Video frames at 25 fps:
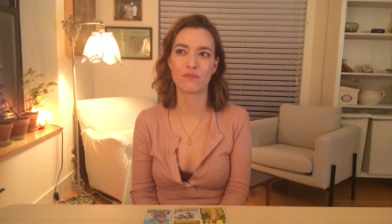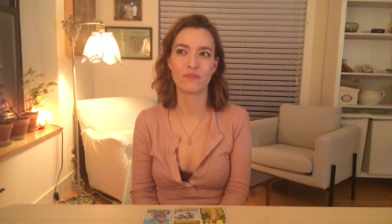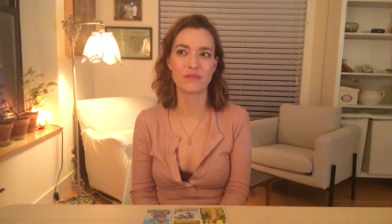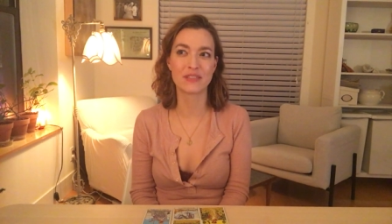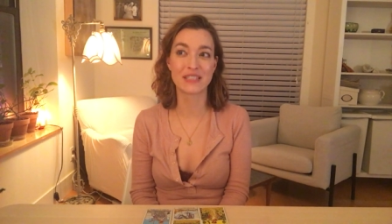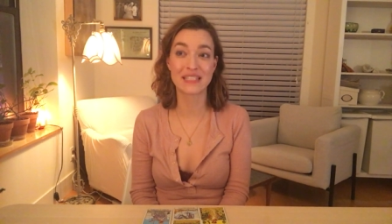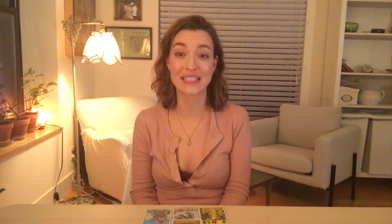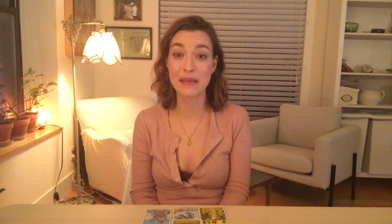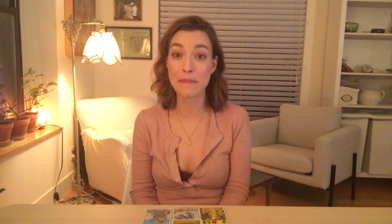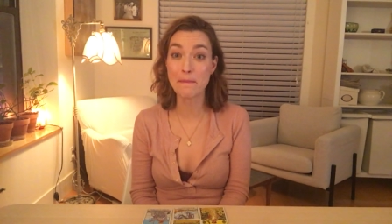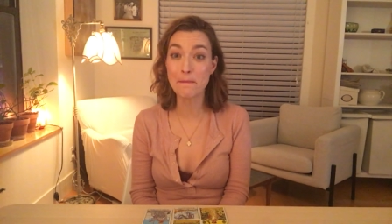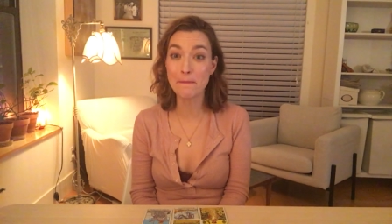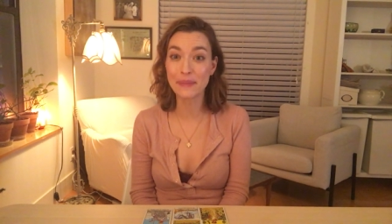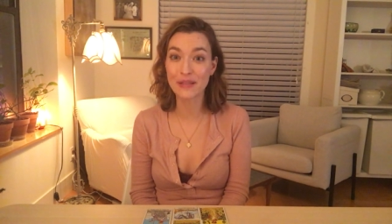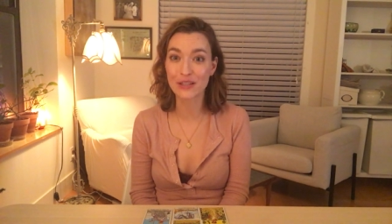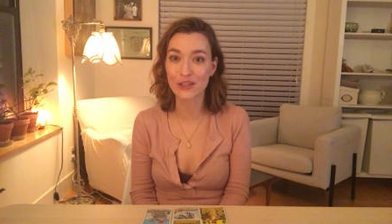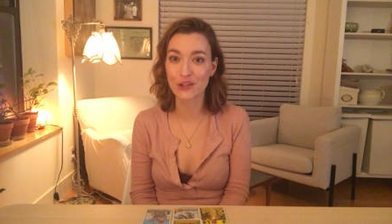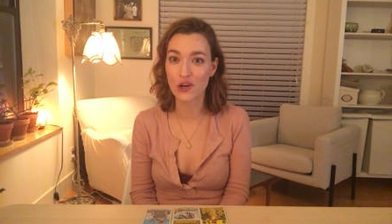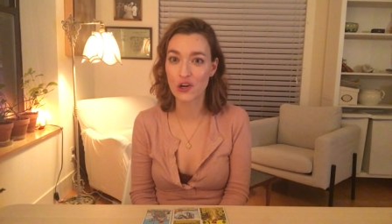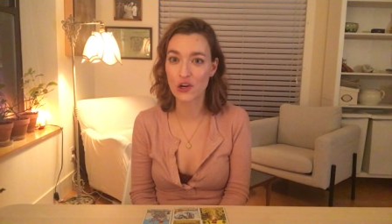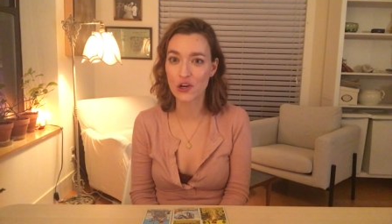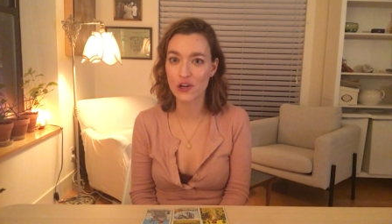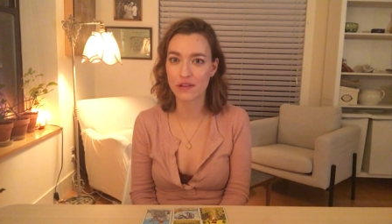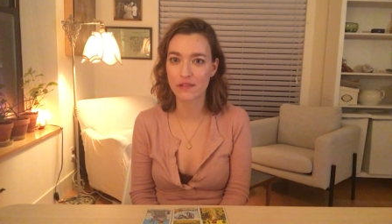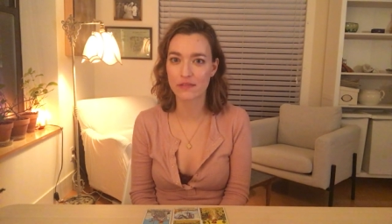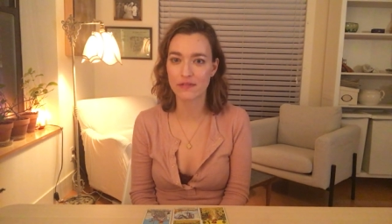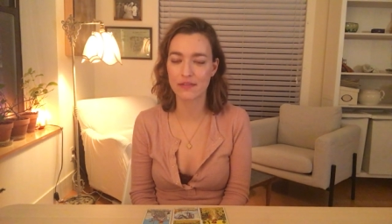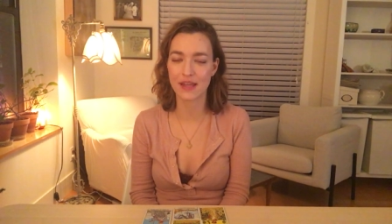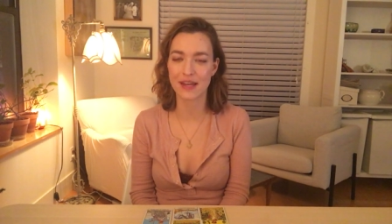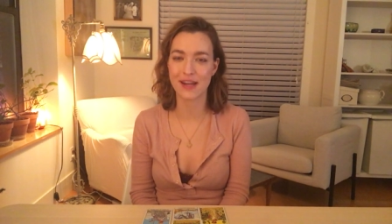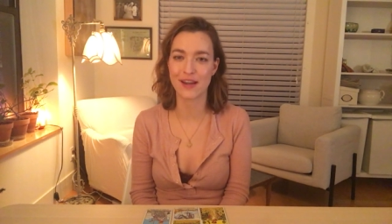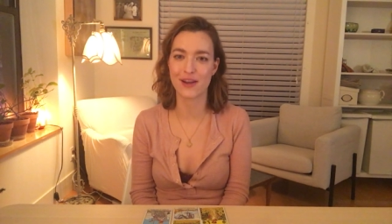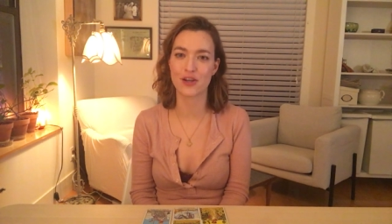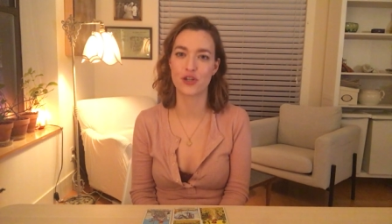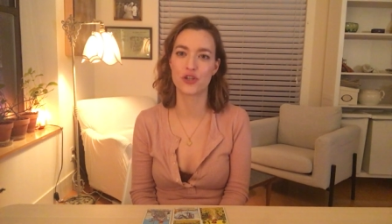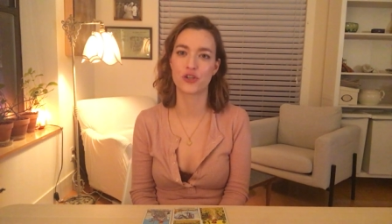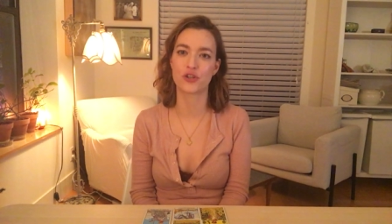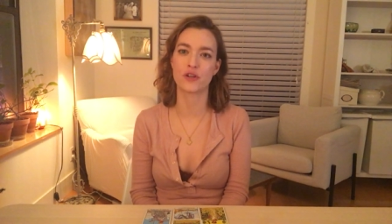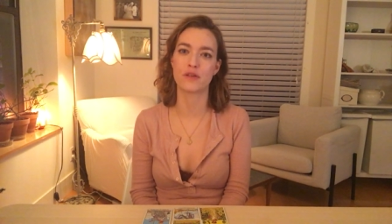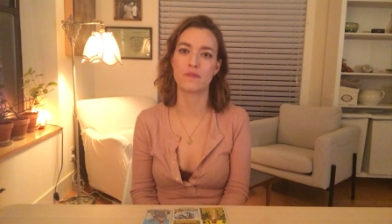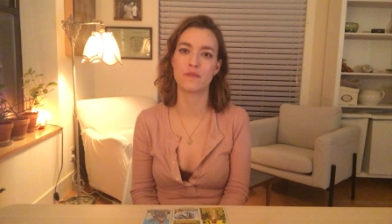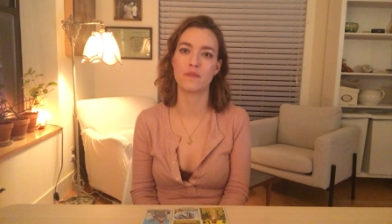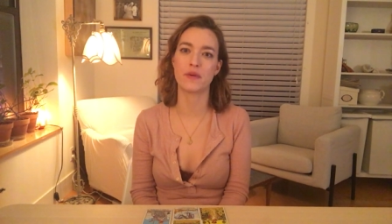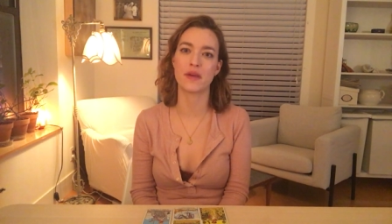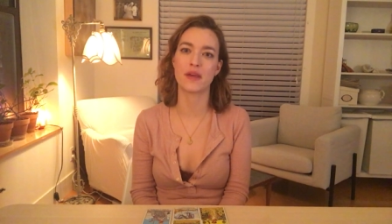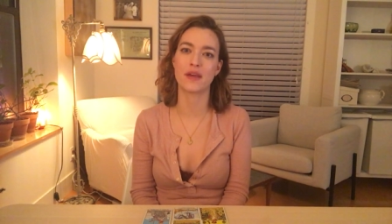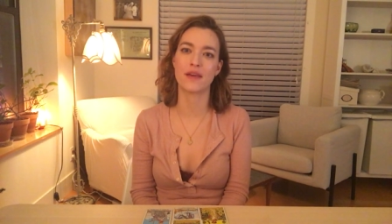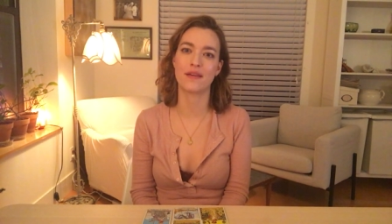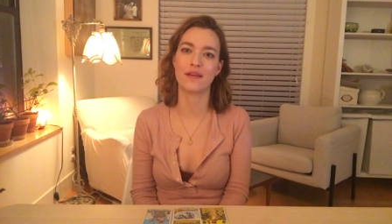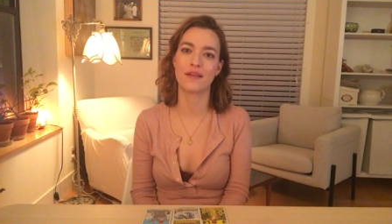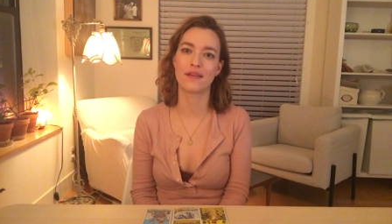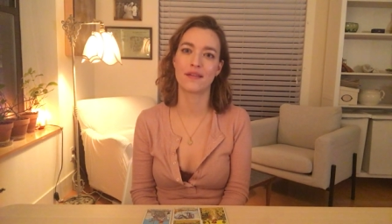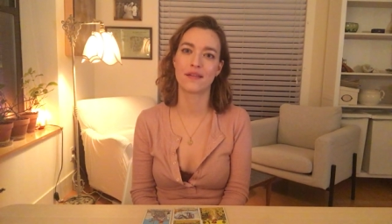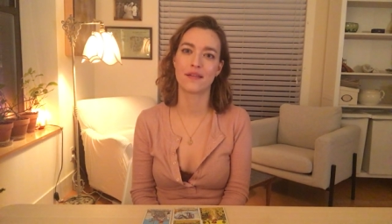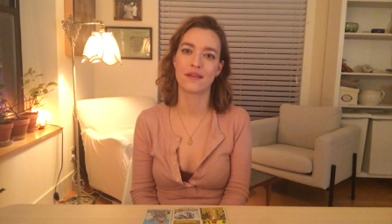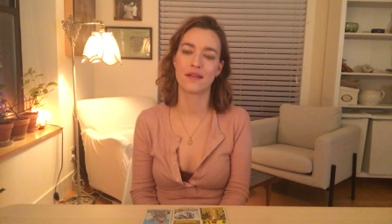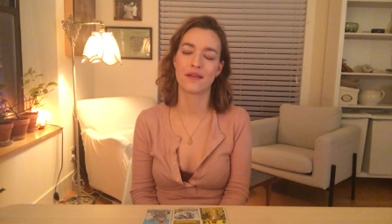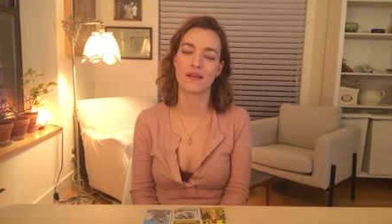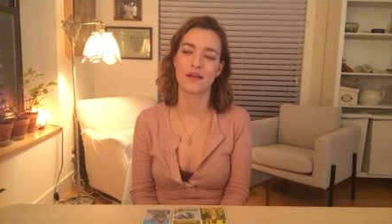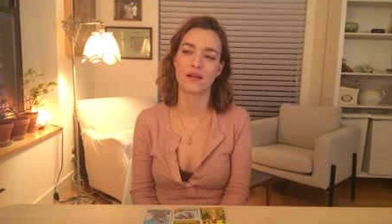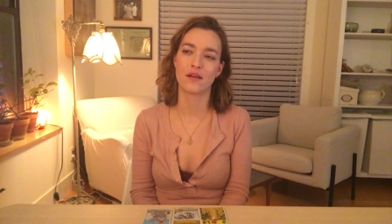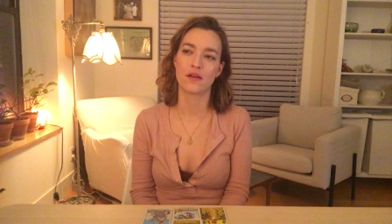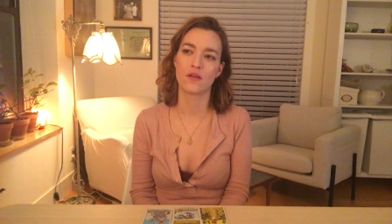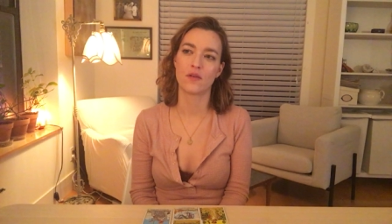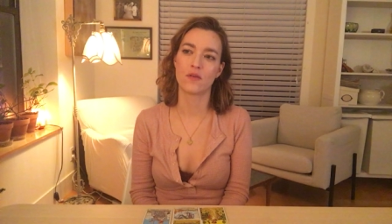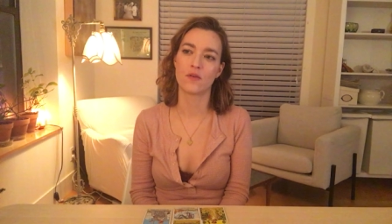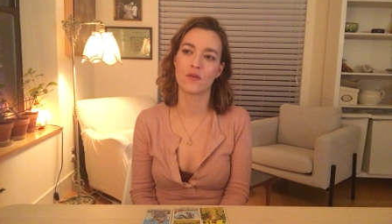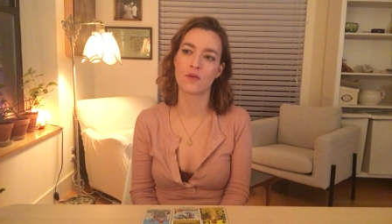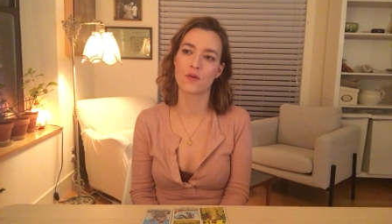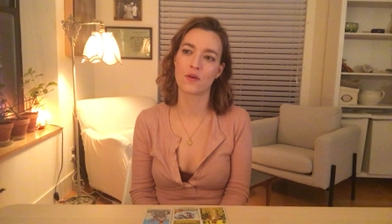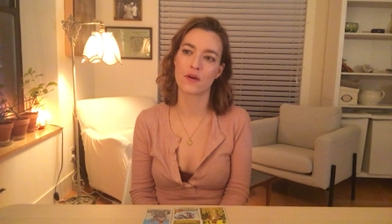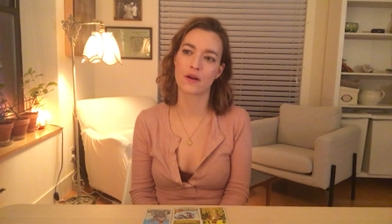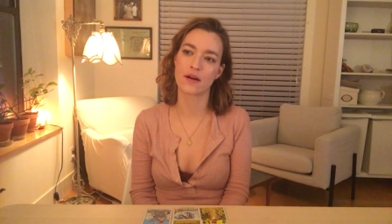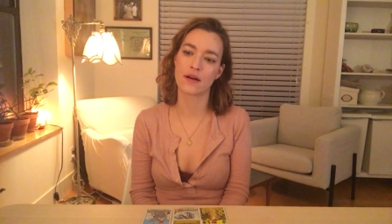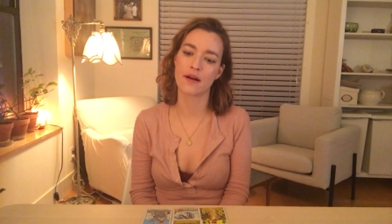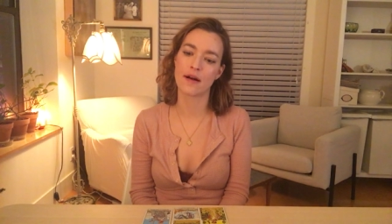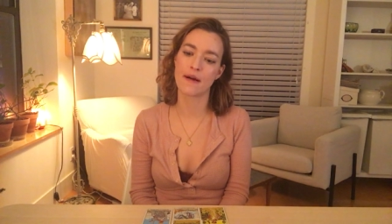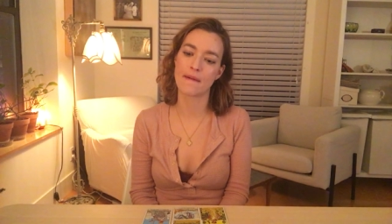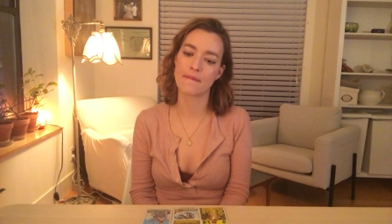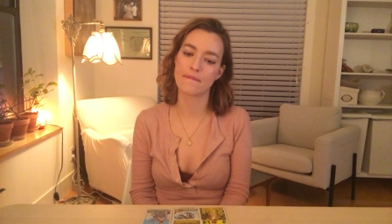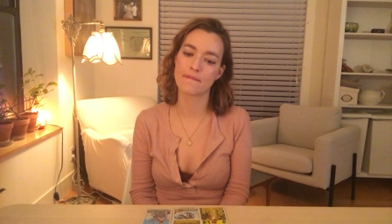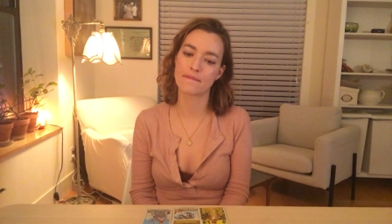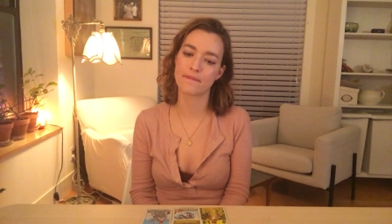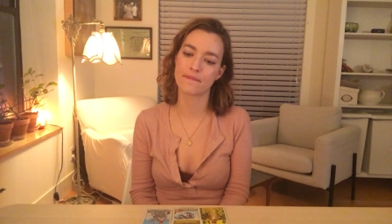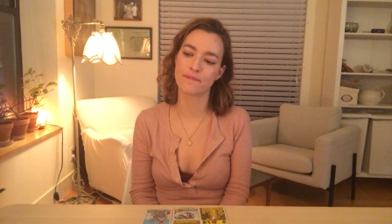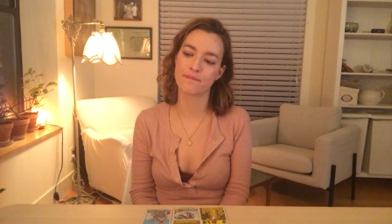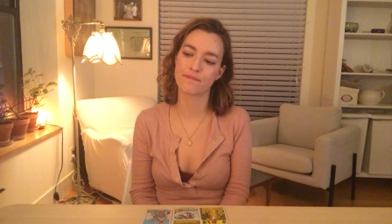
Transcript: simpler than it should be, or um,